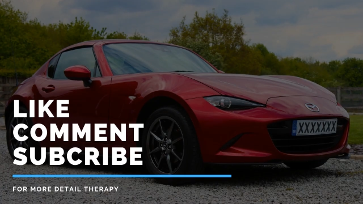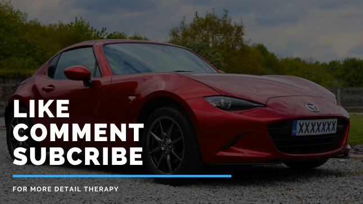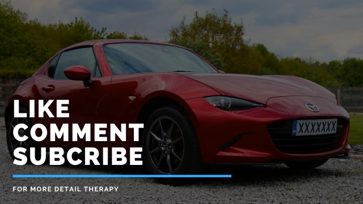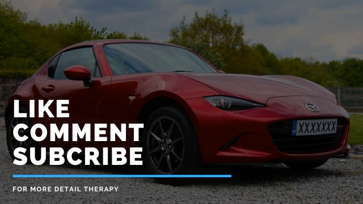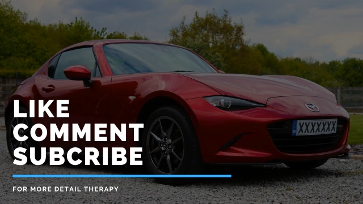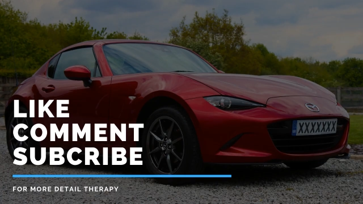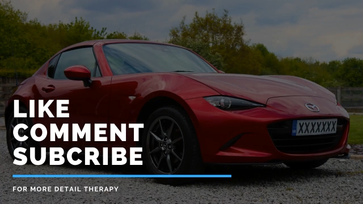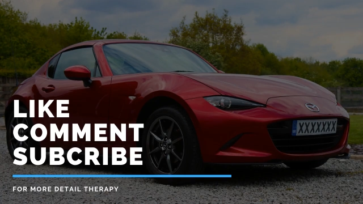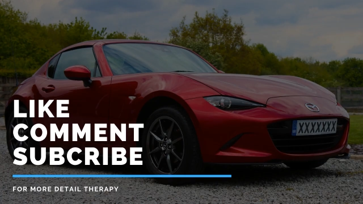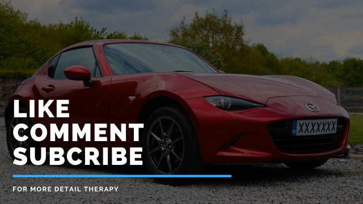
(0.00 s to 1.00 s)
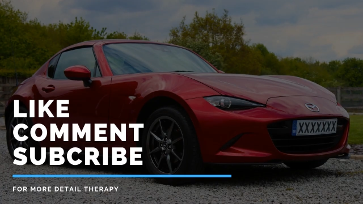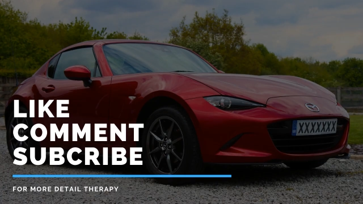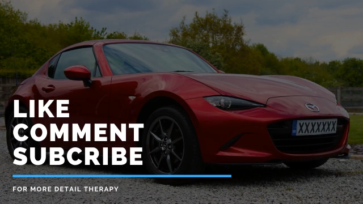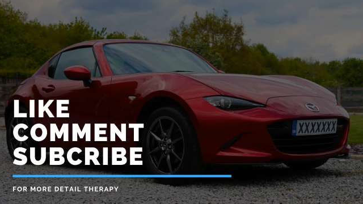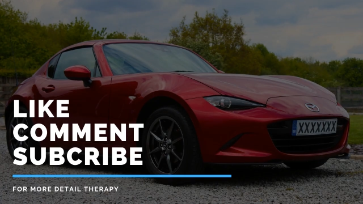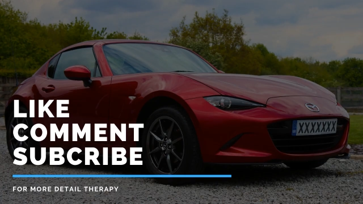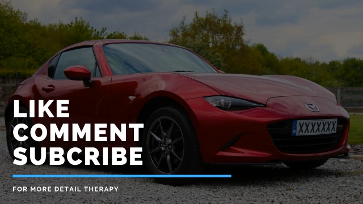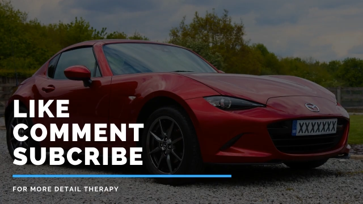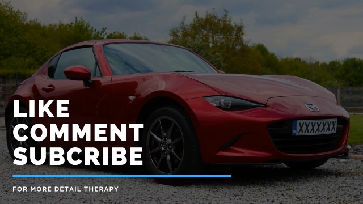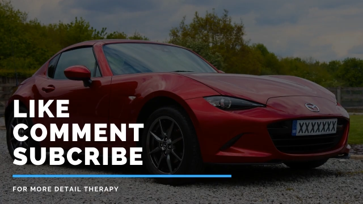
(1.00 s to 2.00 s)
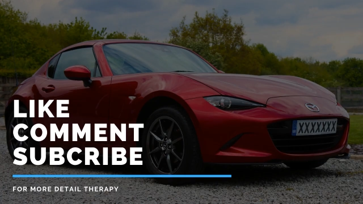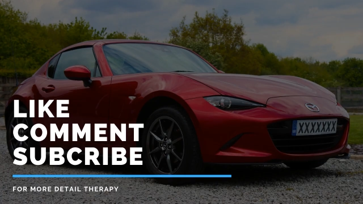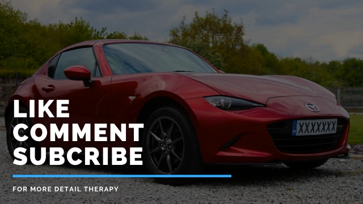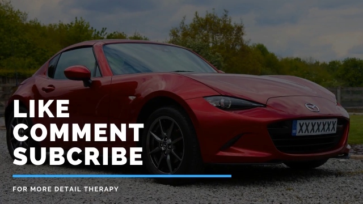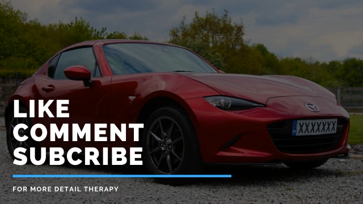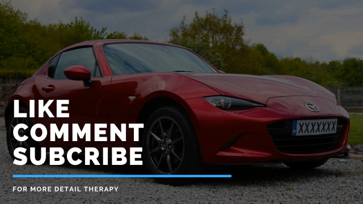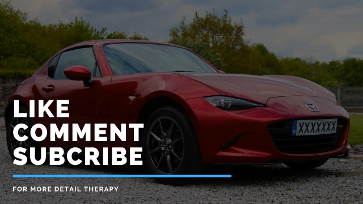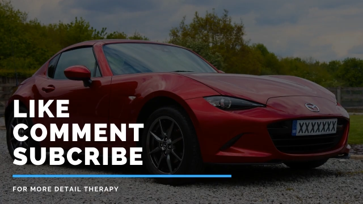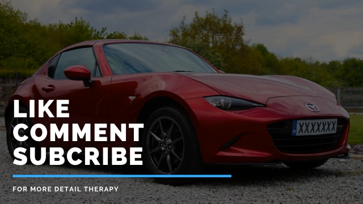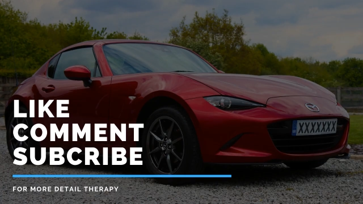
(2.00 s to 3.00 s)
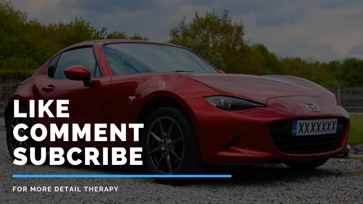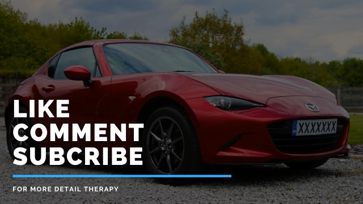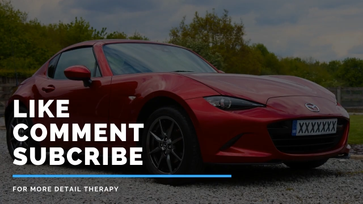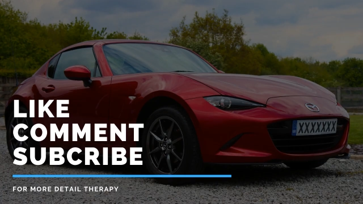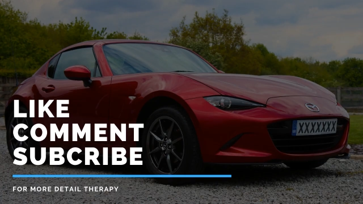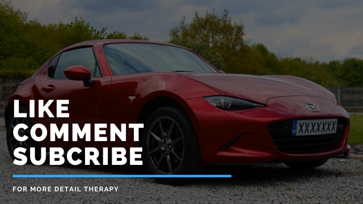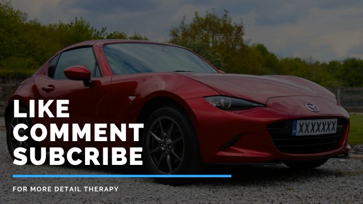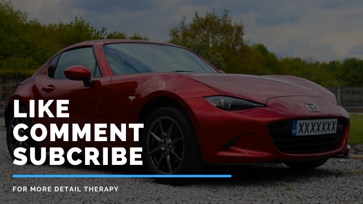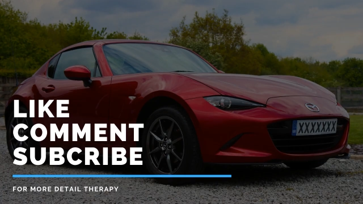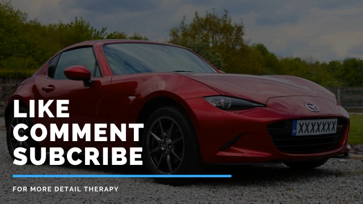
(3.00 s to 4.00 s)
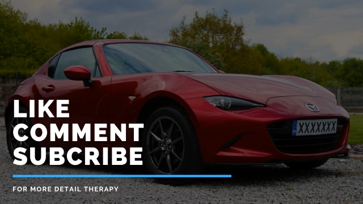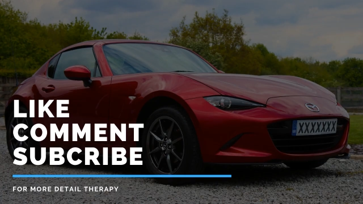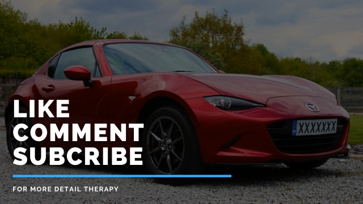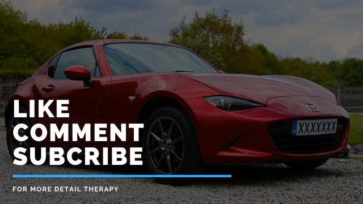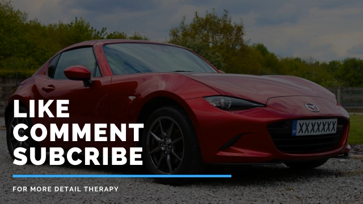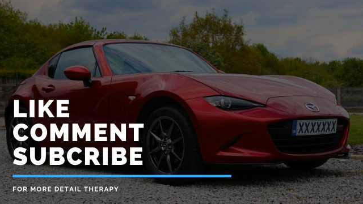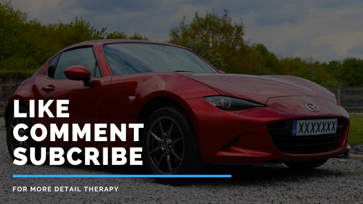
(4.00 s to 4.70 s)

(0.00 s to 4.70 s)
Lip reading: Nobody's mouth can be seen.